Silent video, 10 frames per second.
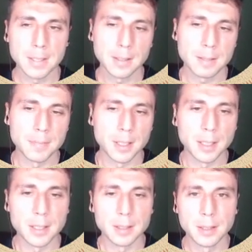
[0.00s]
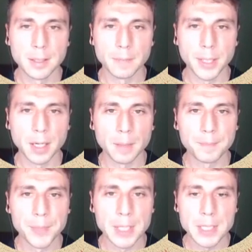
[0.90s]
Come on, wake
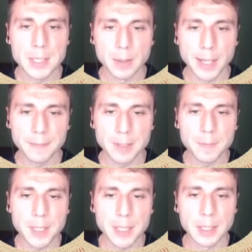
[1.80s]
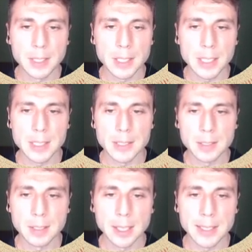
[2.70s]
up. So FTP
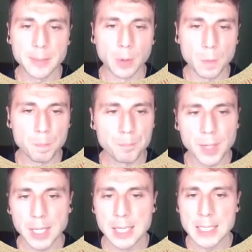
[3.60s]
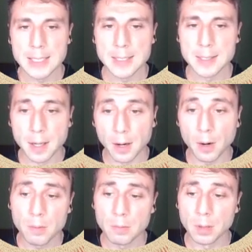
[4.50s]
is enabled.
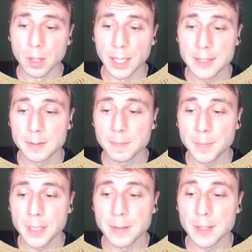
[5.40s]
So let's repeat the